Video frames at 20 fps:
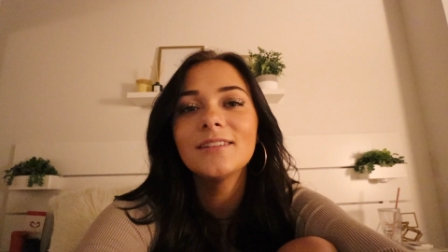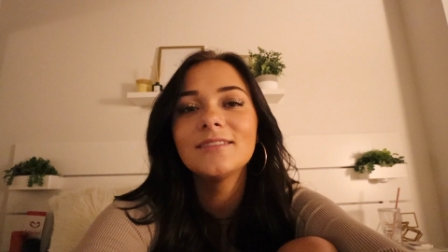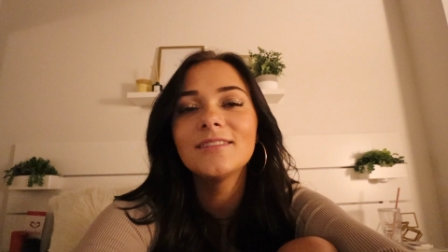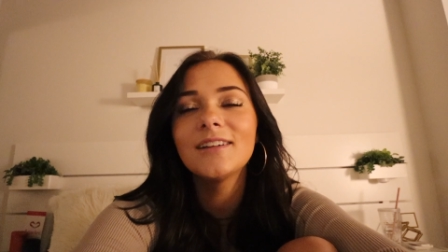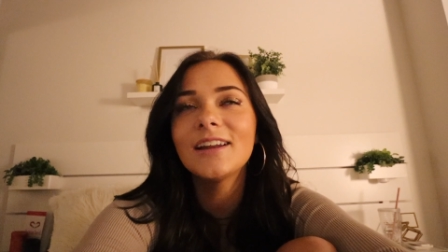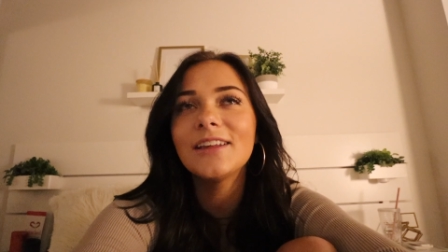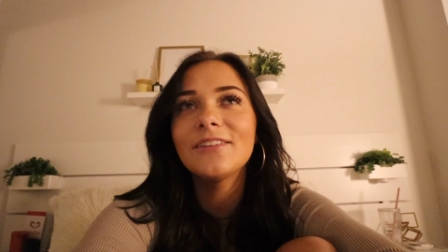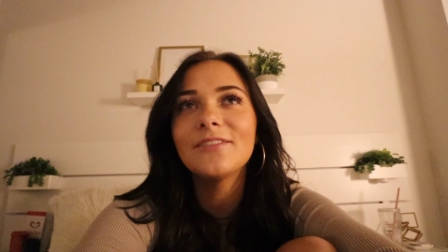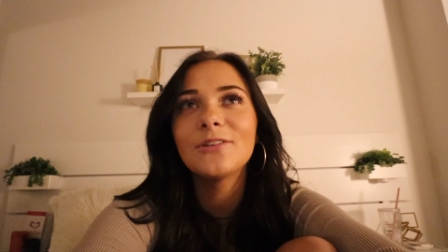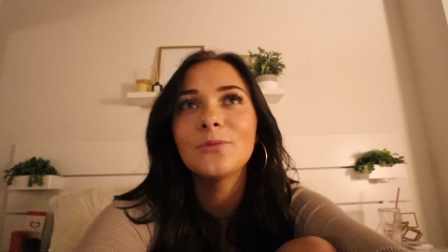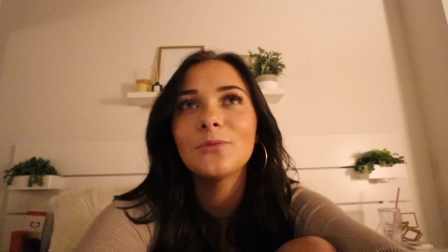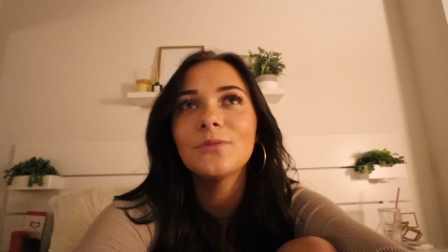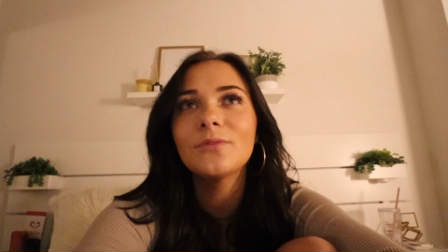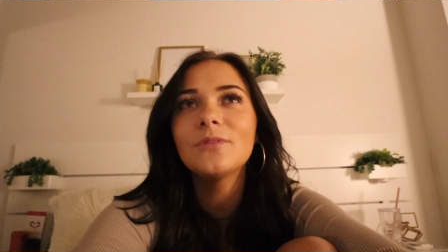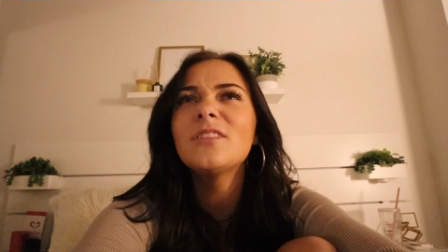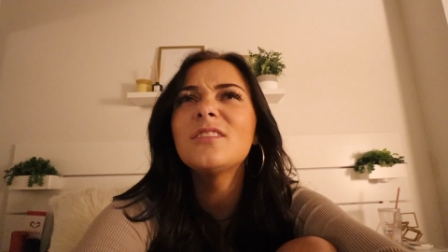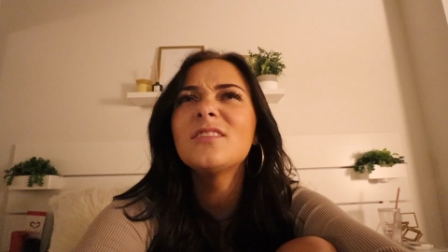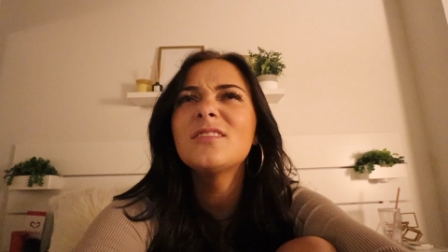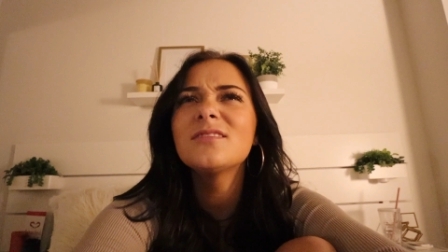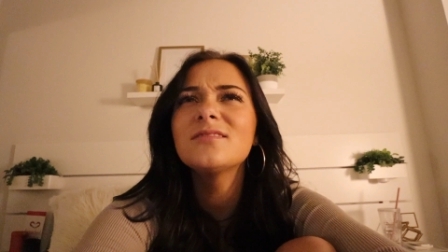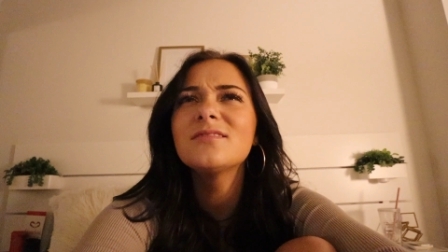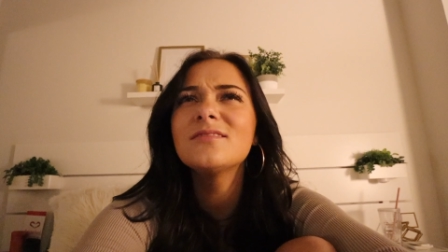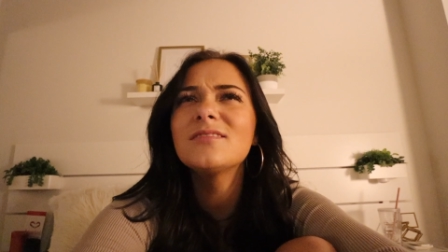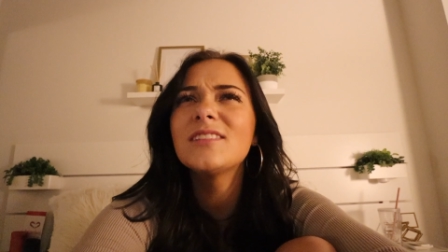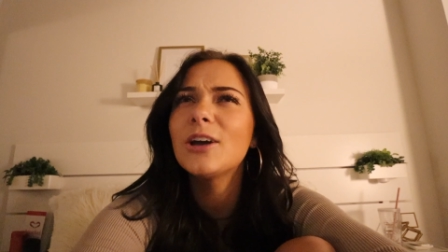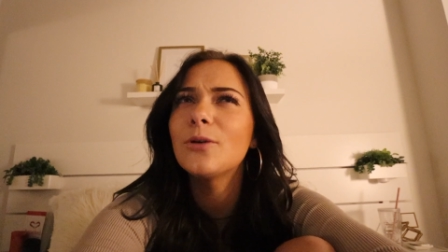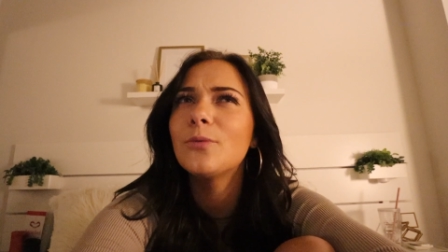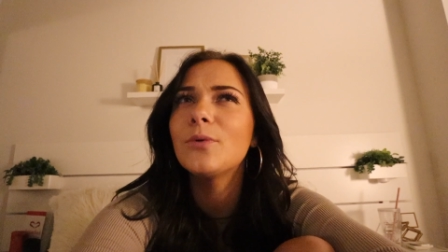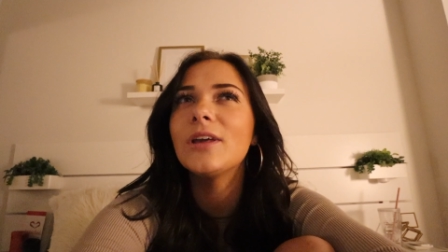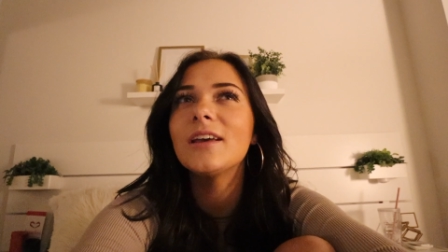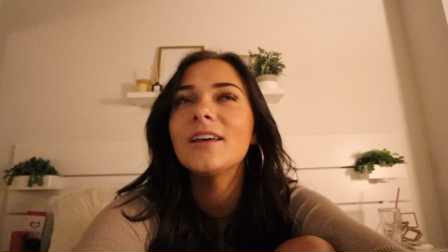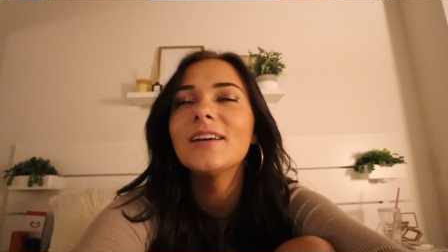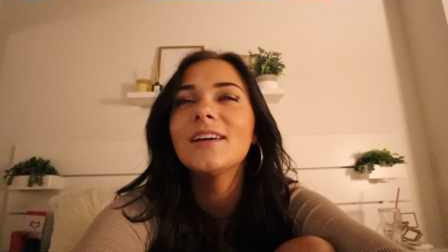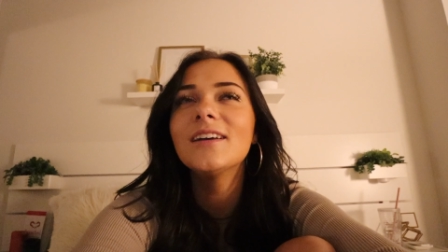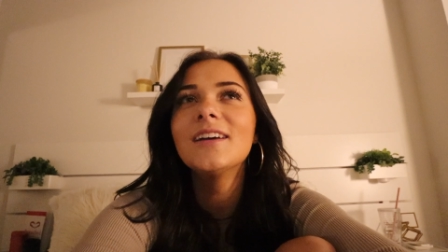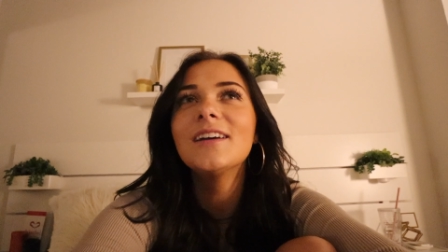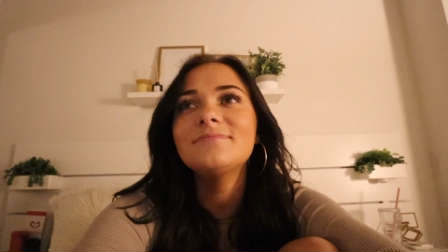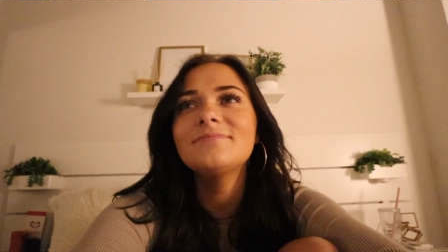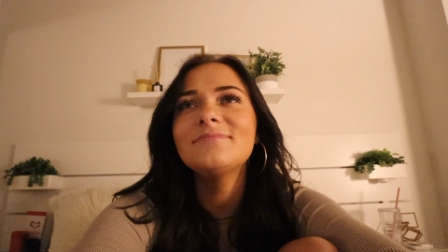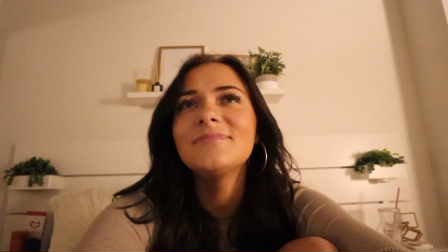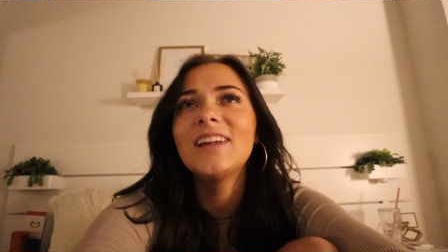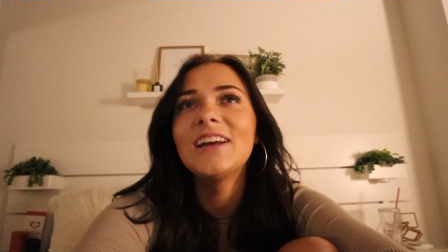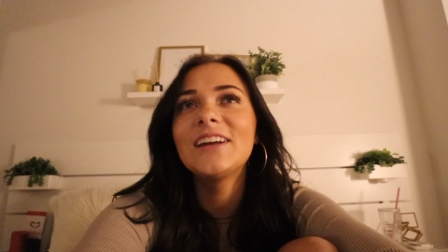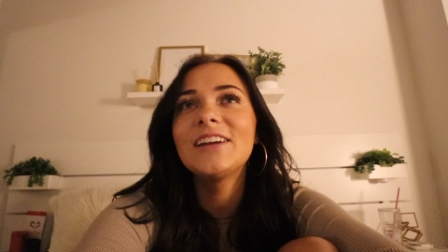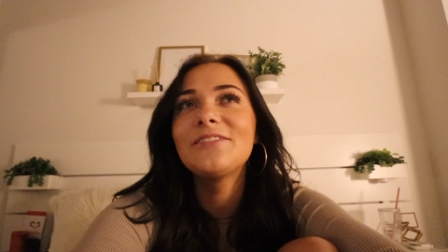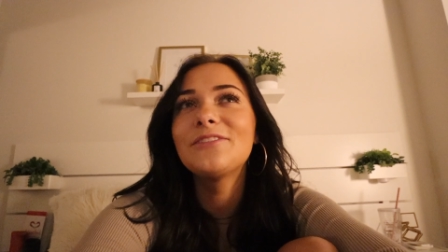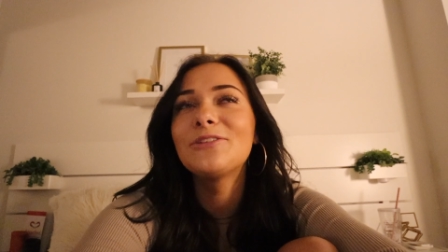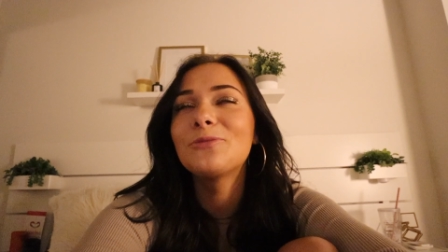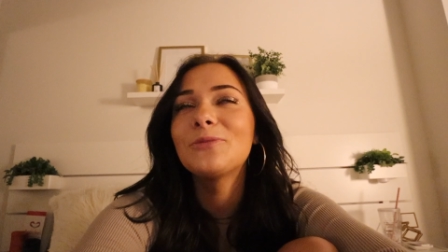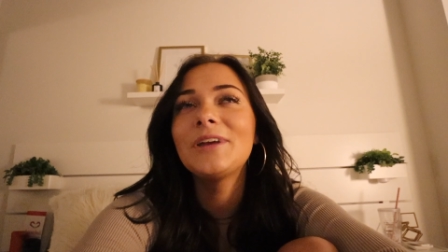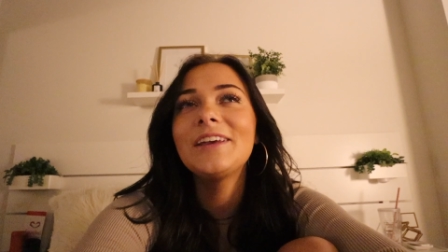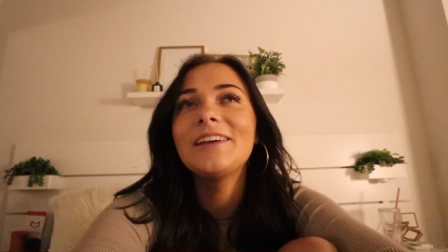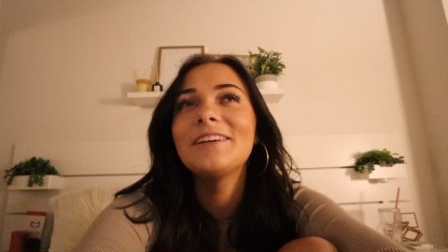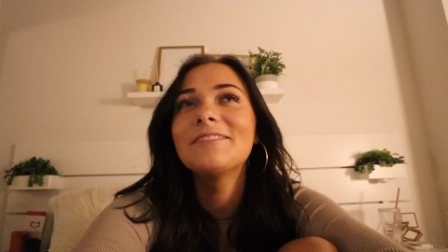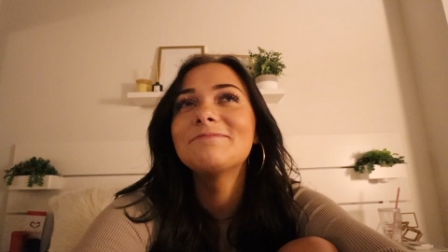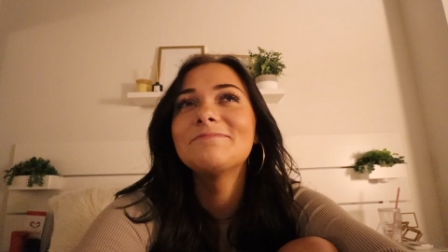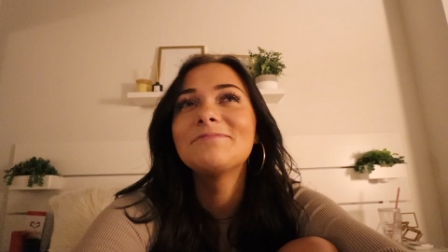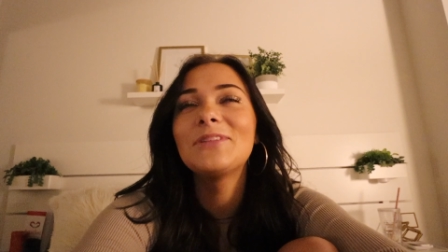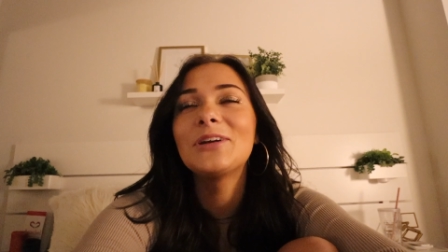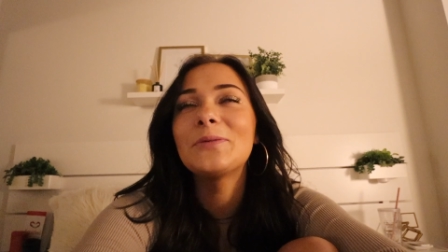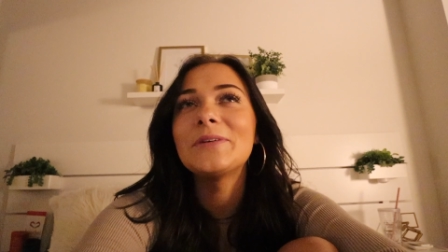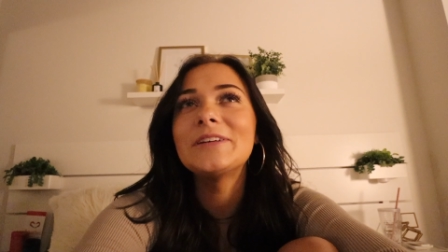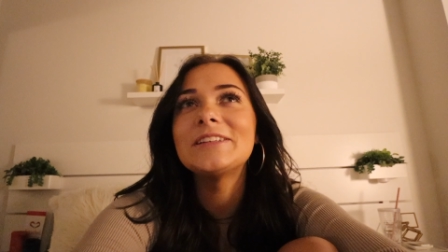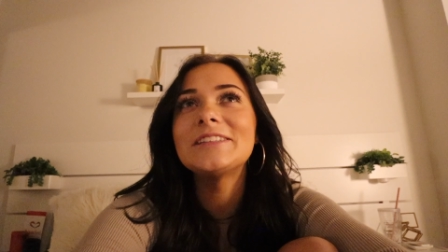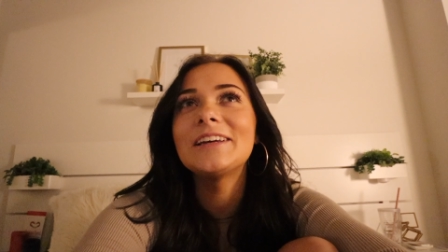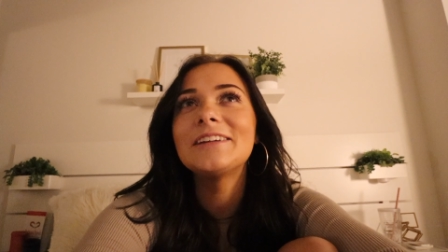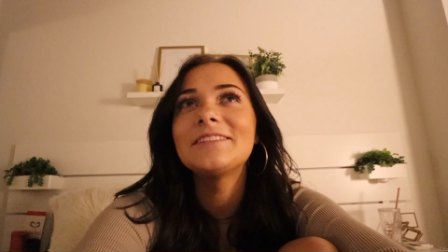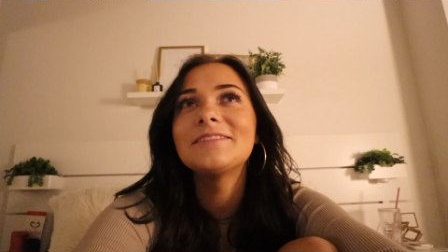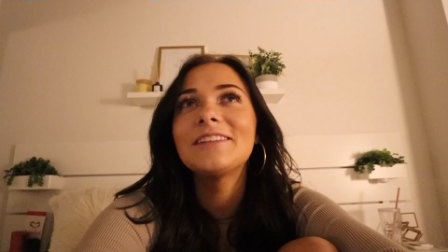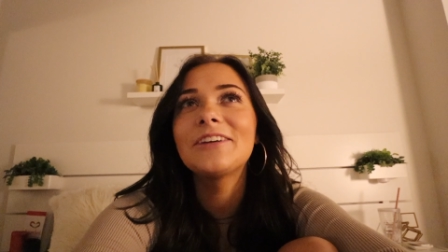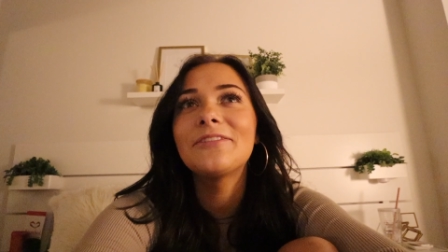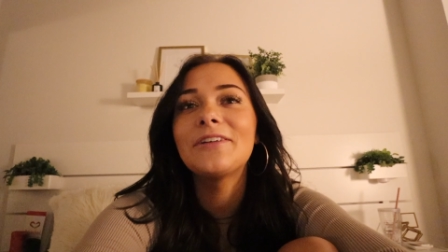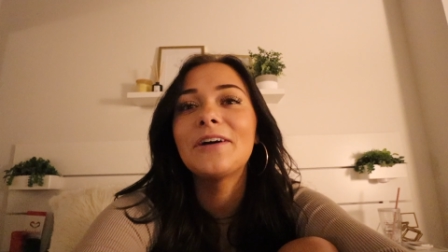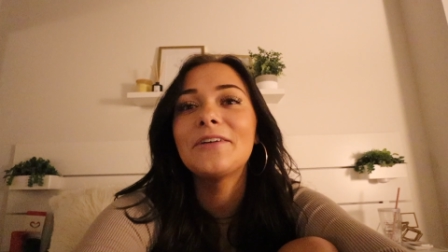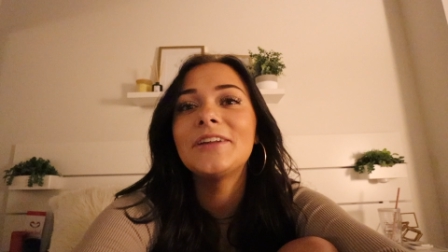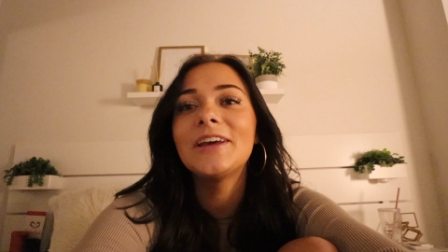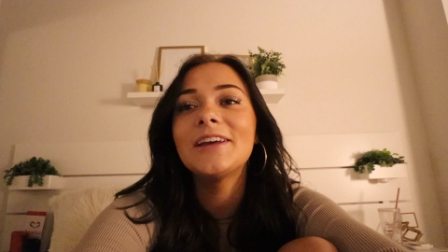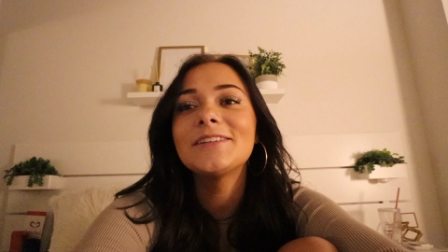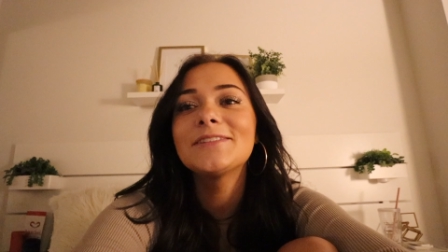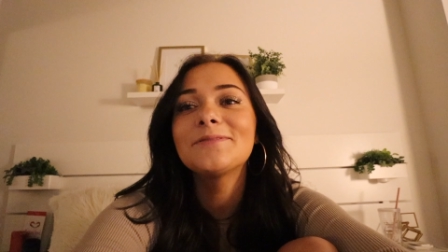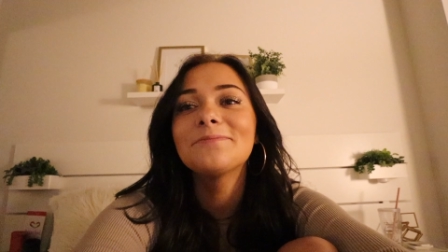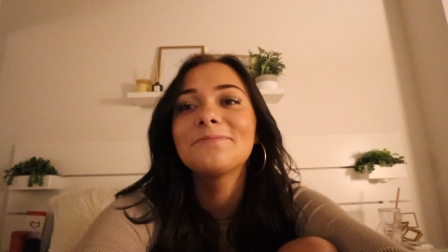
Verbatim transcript: Not even, well, like a week not even a week what am i saying like five days